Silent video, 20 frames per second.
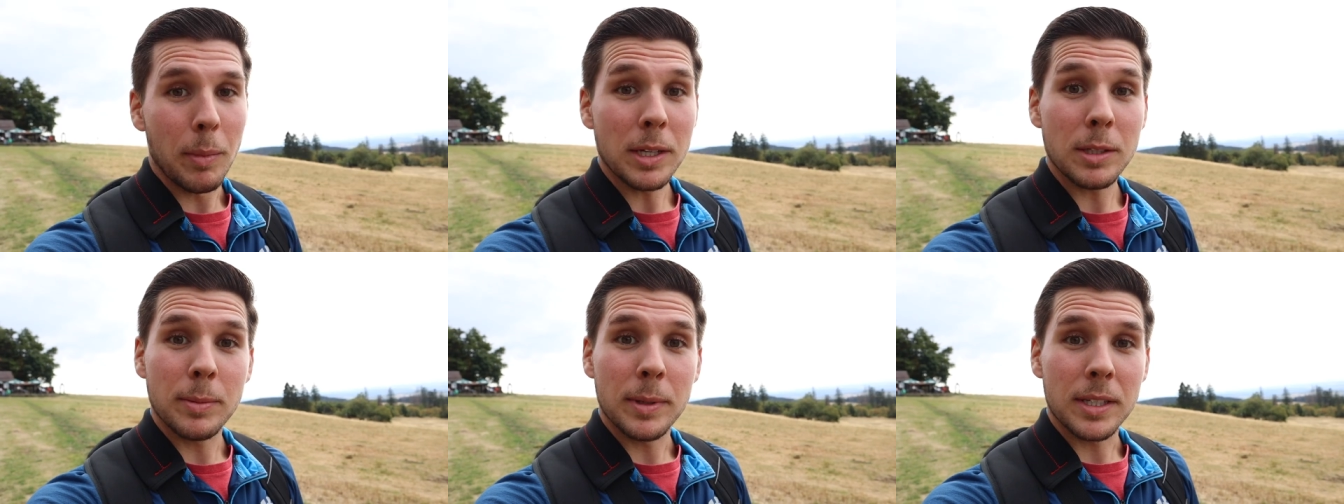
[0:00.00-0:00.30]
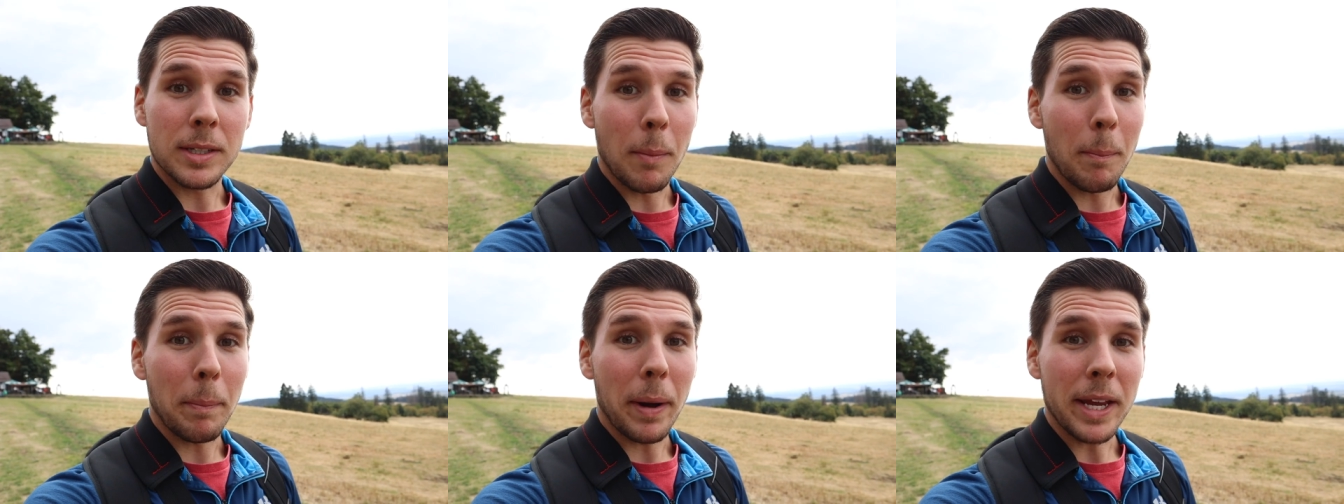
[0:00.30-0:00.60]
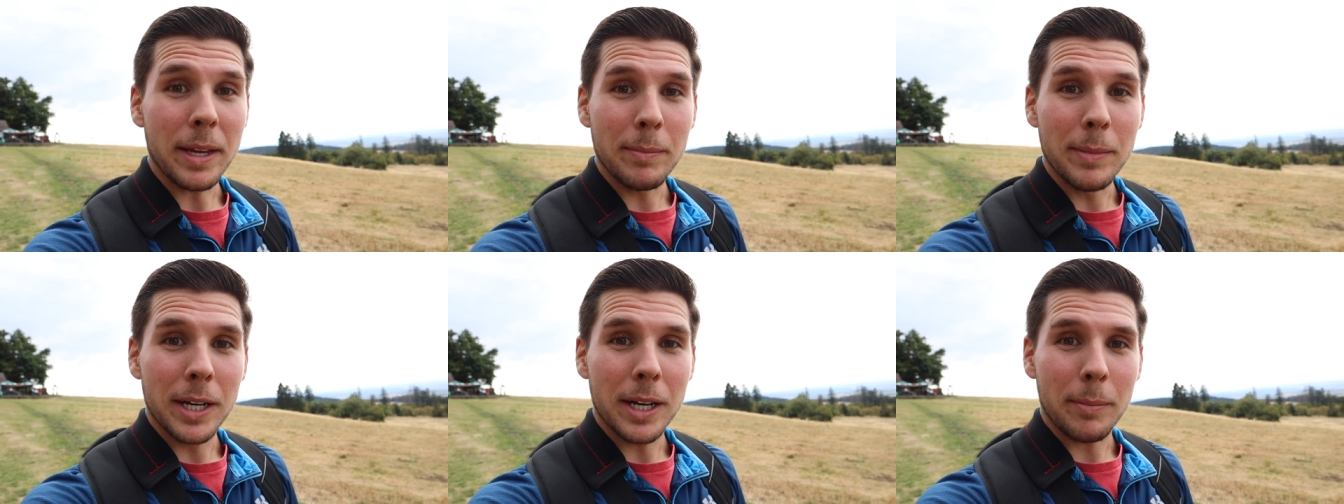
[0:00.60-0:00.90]
must be some
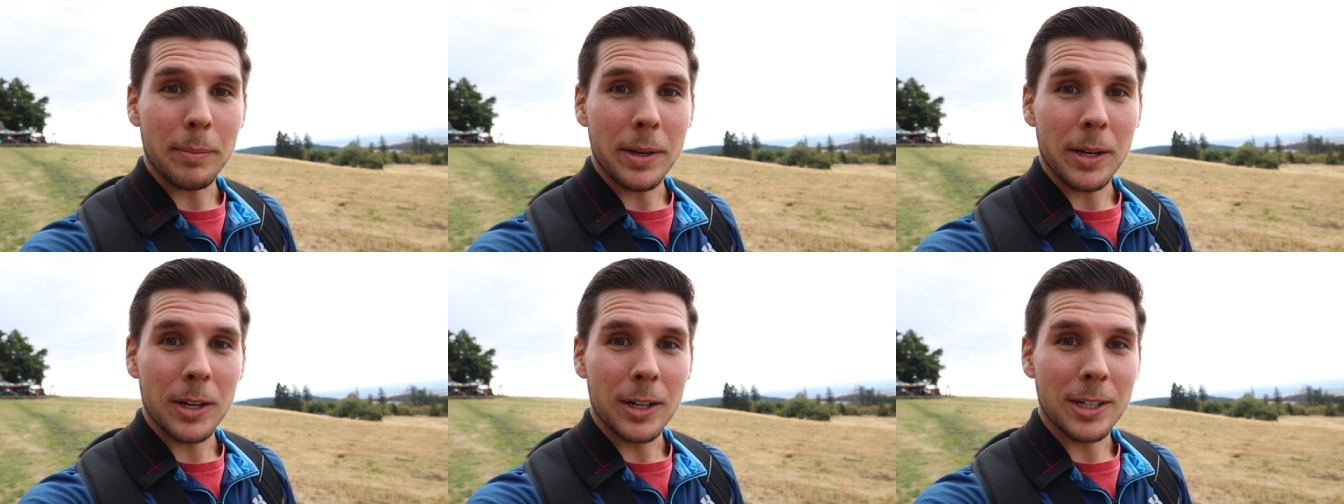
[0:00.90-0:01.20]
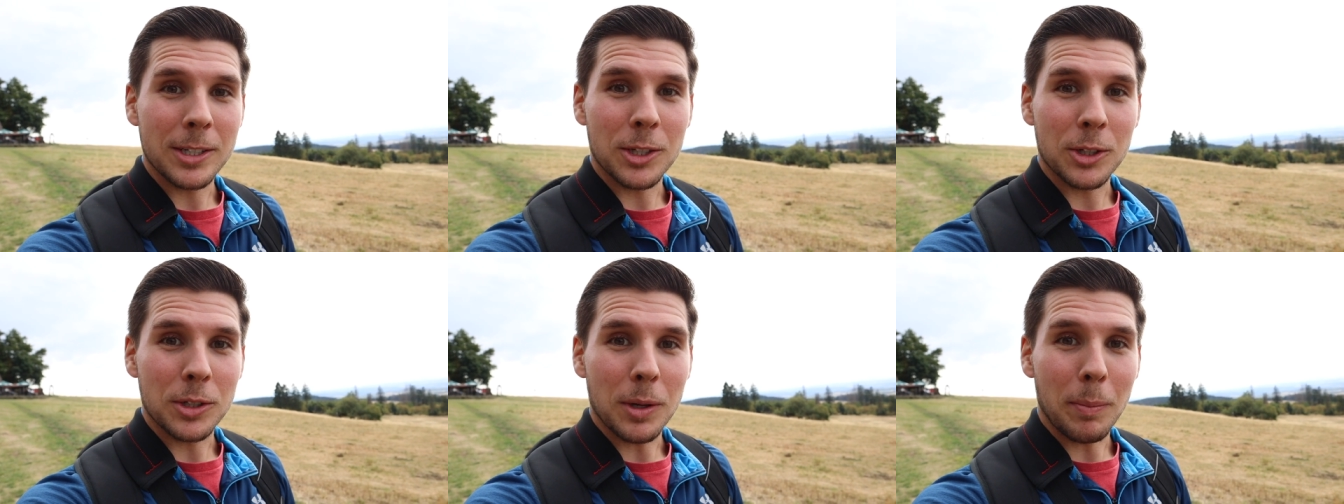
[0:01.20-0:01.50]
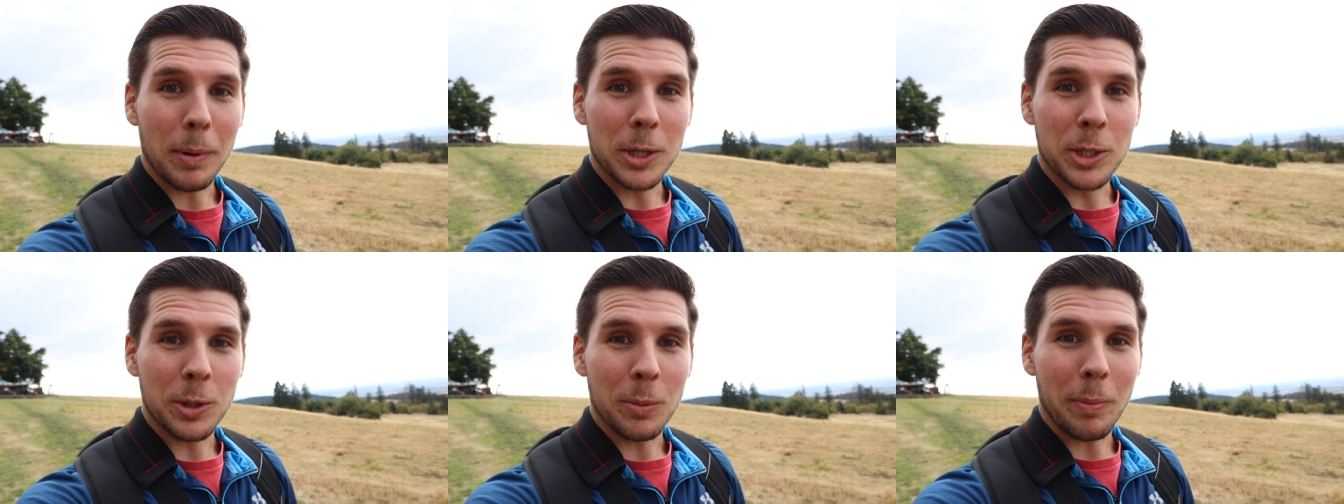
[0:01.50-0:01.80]
bike meetup here because there's
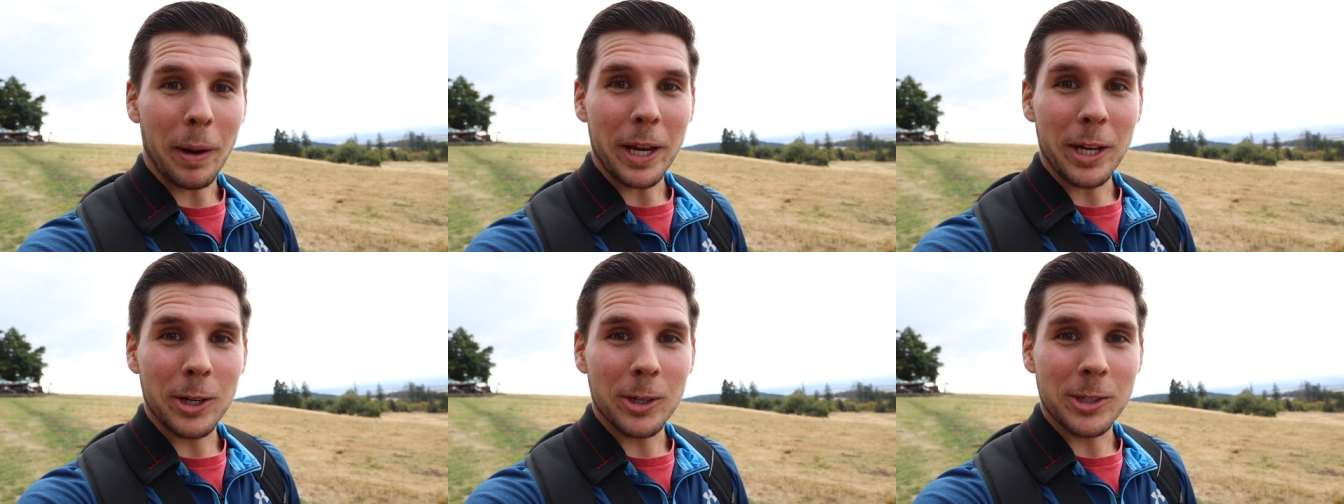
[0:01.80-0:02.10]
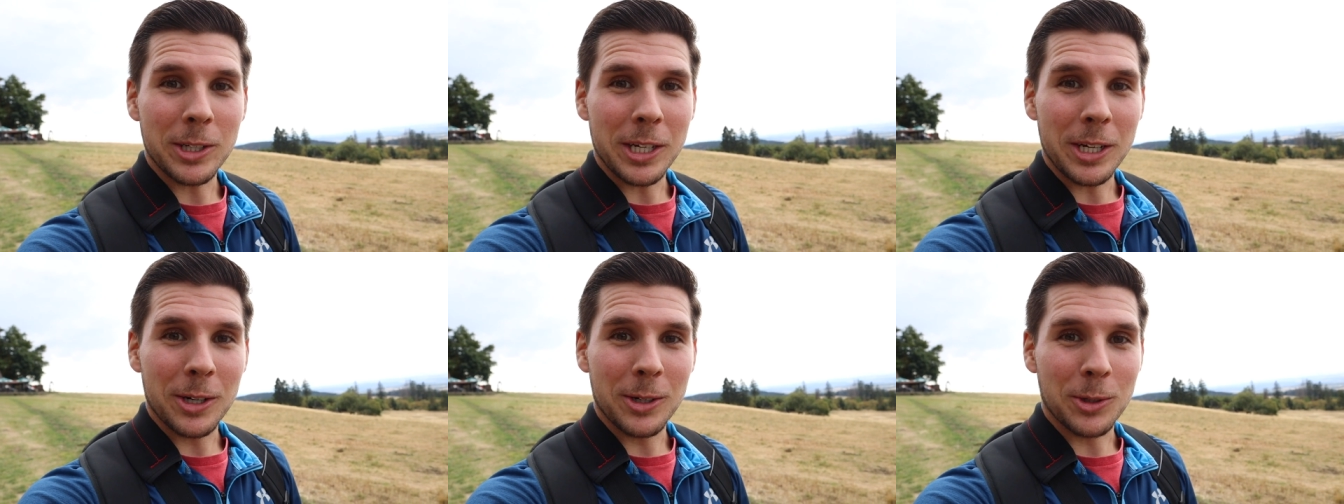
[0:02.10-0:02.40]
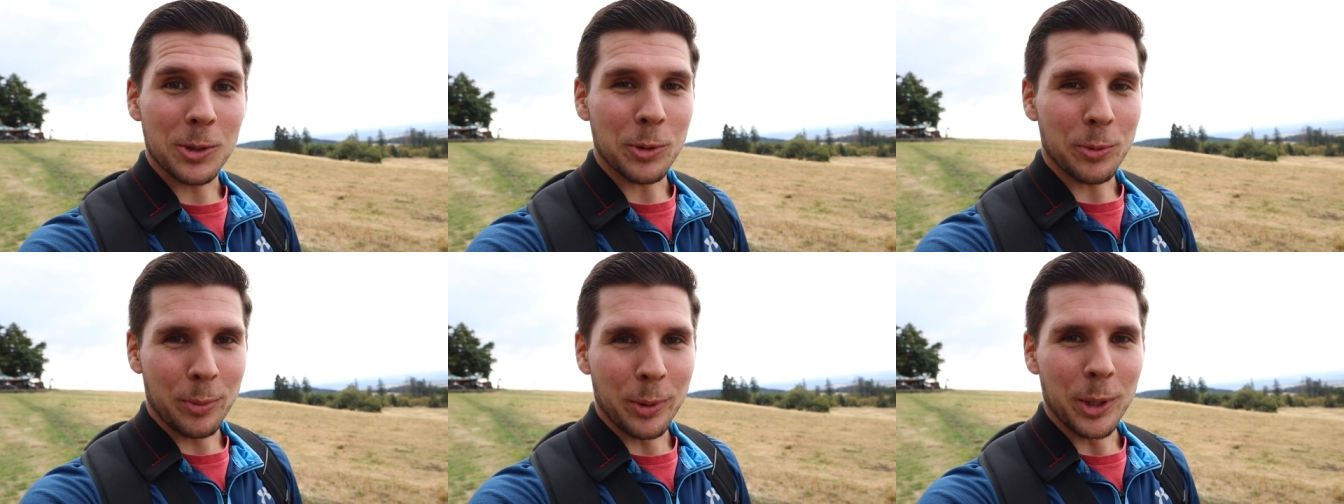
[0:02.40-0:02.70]
a bunch of bikers here,
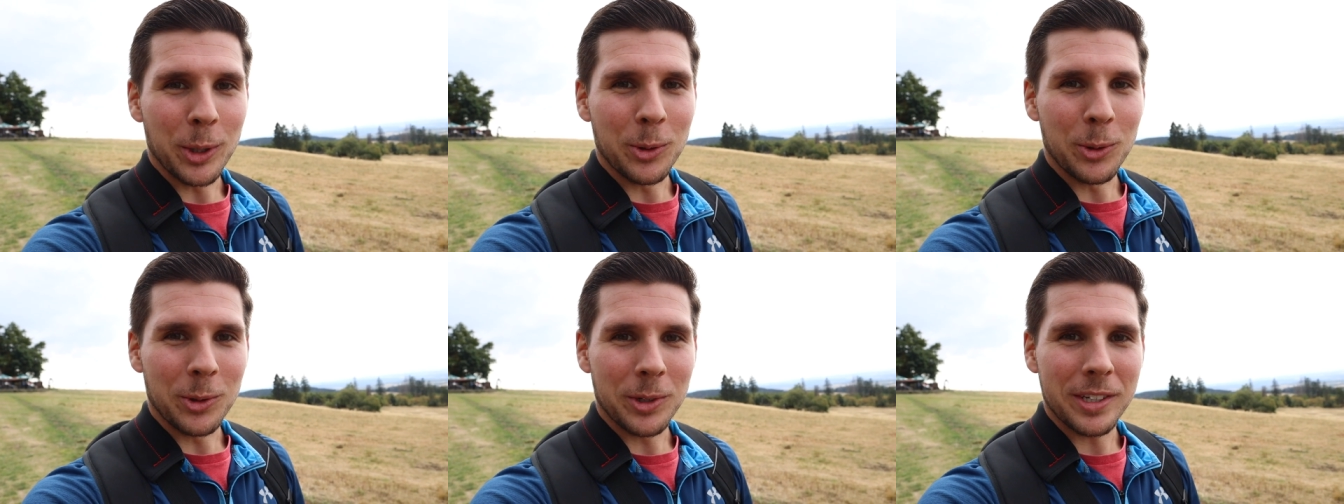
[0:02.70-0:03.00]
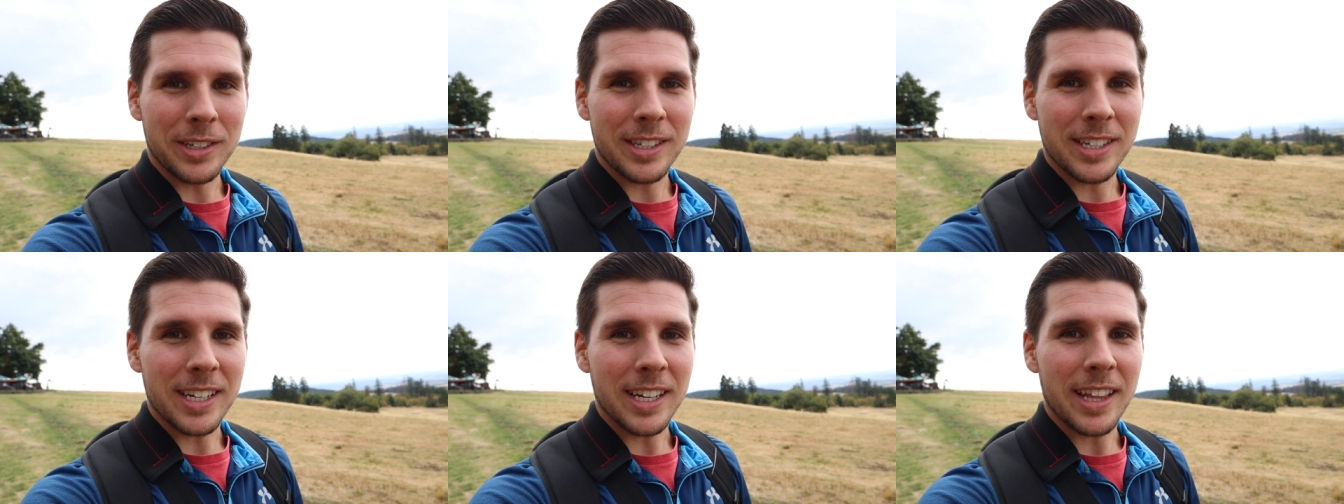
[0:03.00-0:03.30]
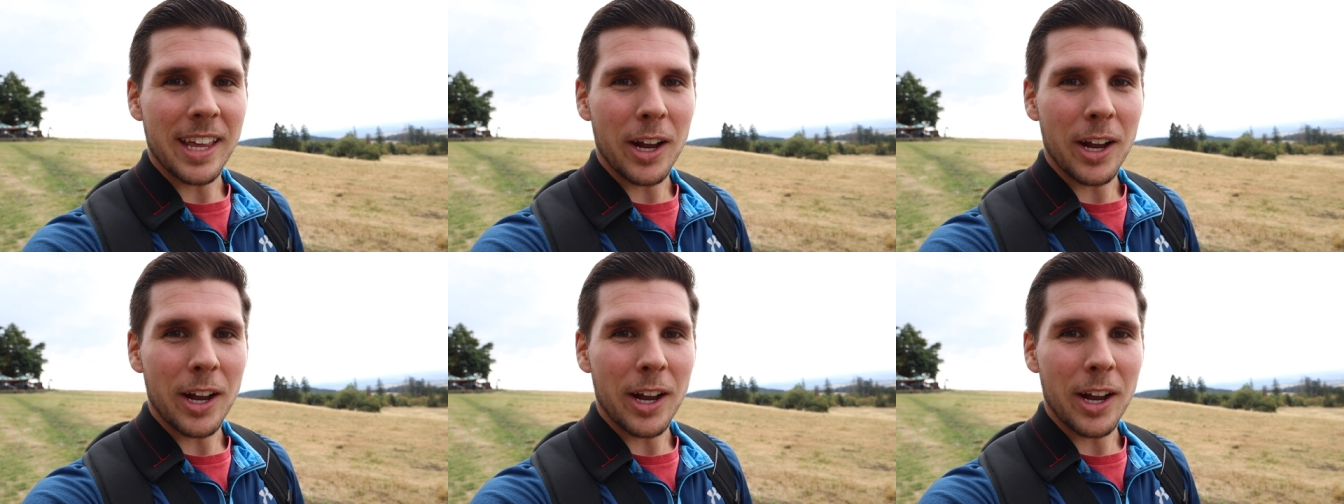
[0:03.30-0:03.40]
so it's pretty cool to see.